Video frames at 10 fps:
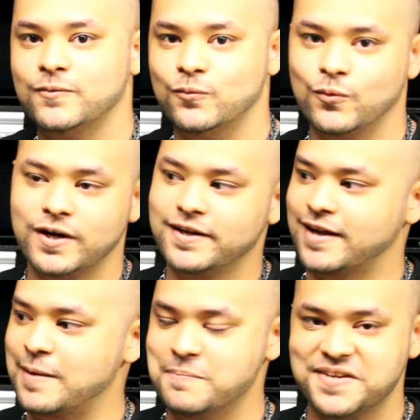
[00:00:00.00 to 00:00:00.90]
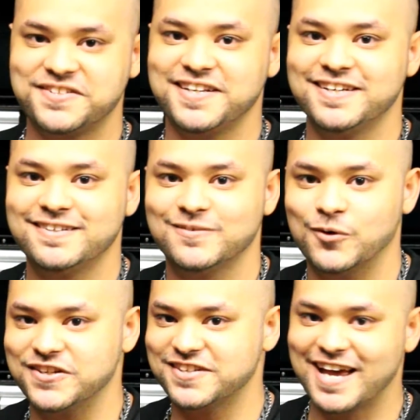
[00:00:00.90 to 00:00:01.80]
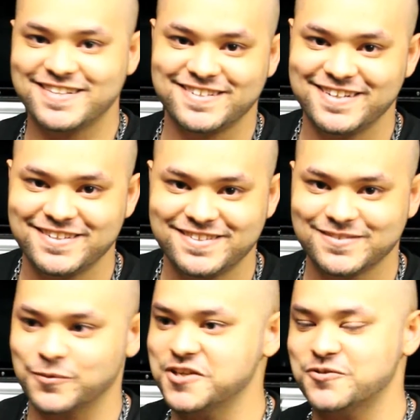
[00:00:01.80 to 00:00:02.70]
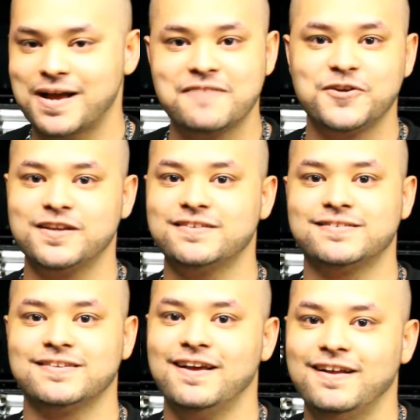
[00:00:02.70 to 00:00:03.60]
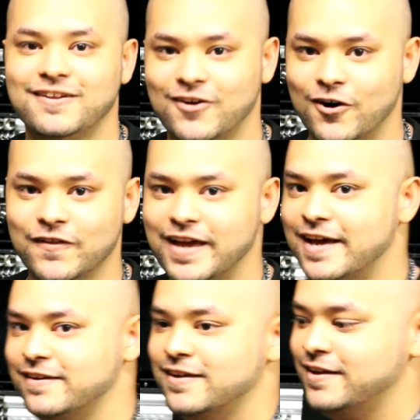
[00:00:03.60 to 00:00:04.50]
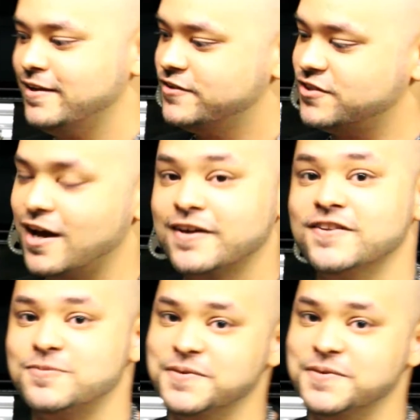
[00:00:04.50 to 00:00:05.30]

what I'm missing, what size it is, what drive it is, all that socket